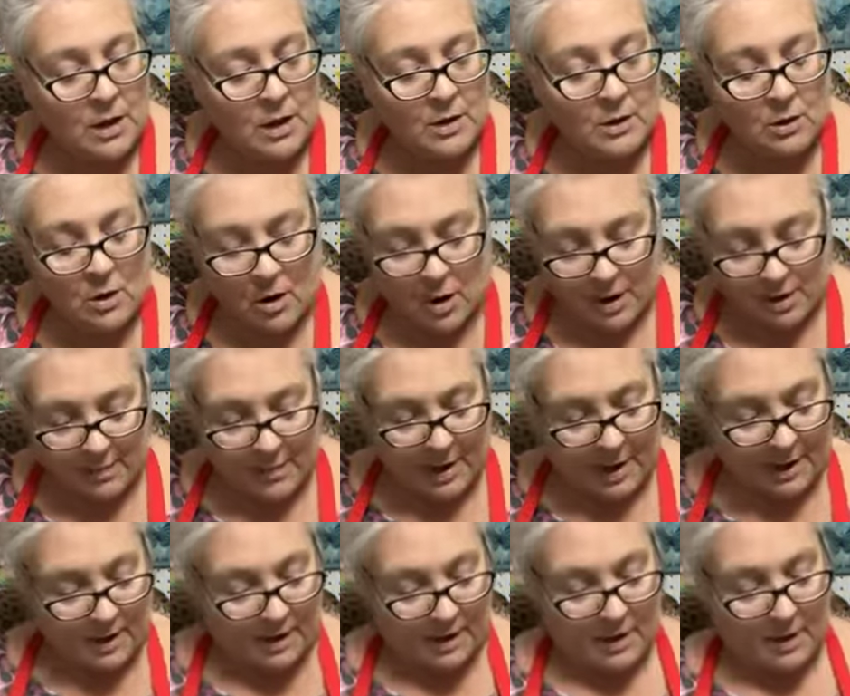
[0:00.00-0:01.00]
It'll
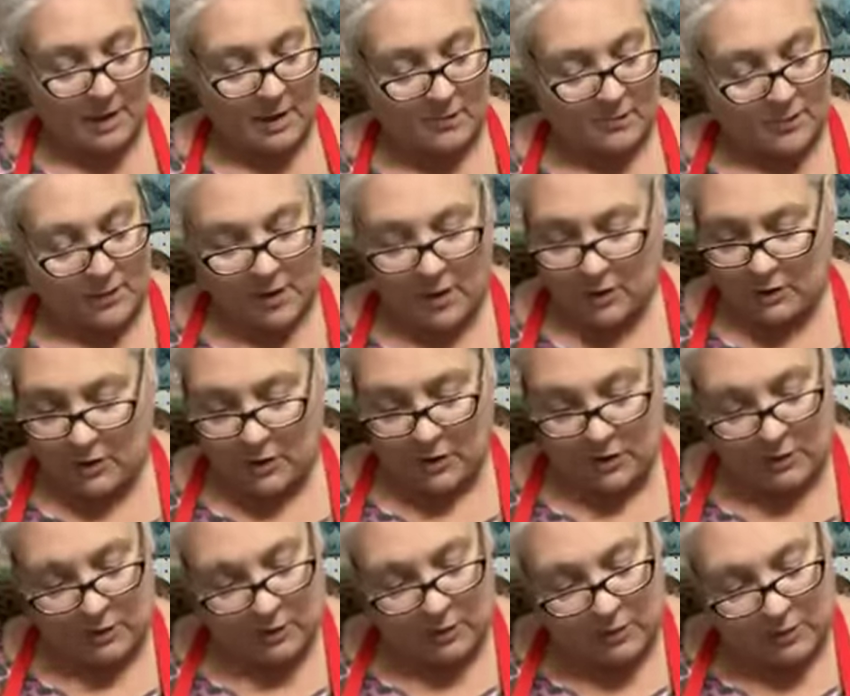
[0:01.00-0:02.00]
automatically unfollow
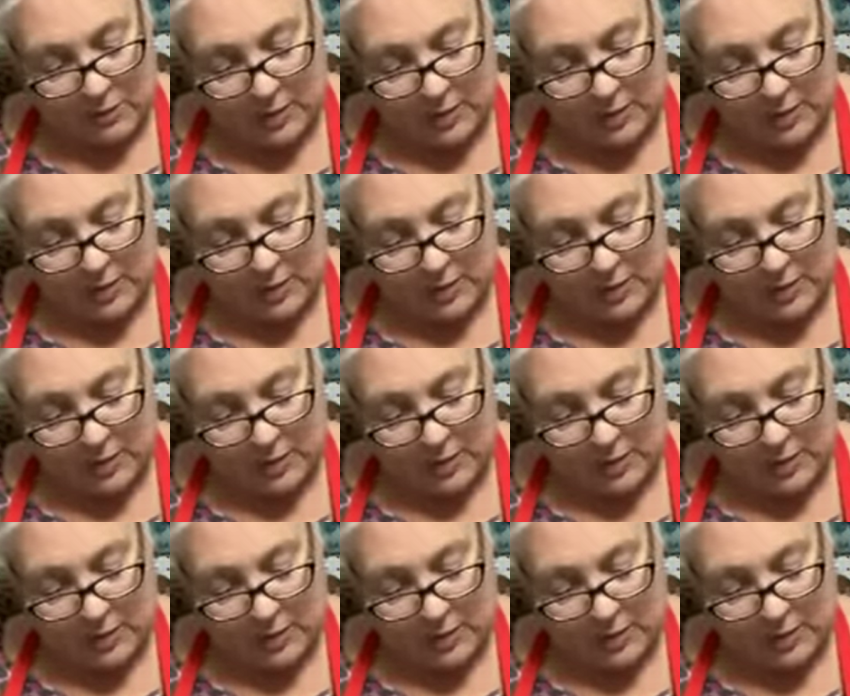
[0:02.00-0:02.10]
you,